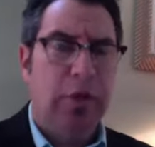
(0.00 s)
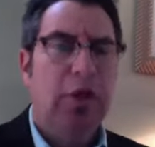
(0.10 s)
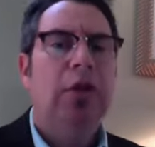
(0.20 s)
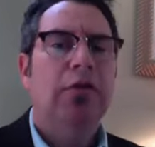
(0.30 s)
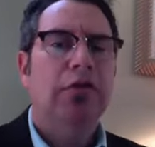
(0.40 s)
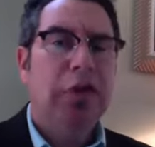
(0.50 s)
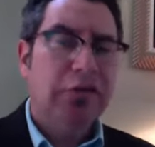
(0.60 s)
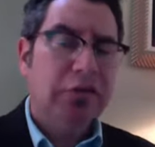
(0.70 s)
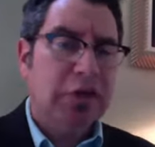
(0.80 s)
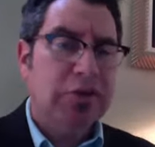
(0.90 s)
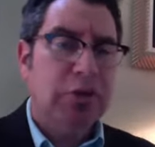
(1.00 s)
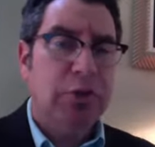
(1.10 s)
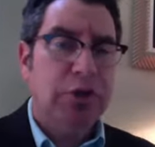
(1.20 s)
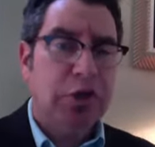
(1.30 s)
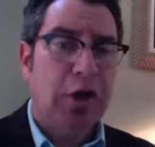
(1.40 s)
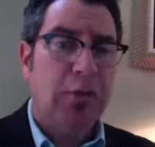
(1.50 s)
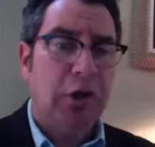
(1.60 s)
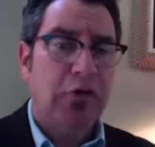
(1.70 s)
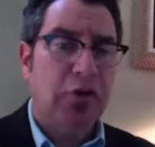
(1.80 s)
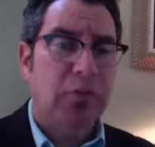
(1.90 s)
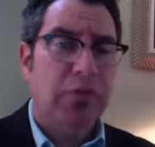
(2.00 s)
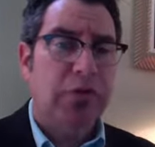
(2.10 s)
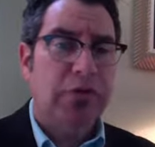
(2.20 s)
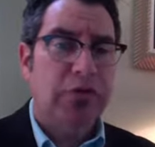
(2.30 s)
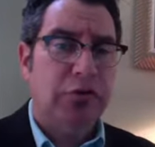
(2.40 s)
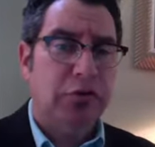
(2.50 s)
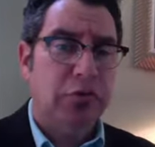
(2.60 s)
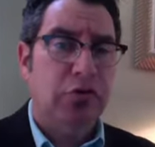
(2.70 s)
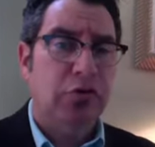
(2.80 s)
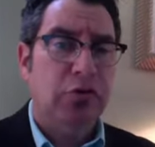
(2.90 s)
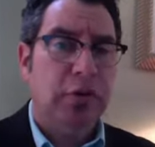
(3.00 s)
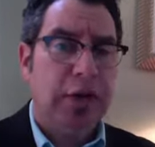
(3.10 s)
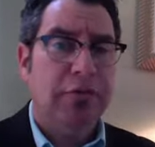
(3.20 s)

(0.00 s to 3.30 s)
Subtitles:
This next section I'm going to talk about some of these universal life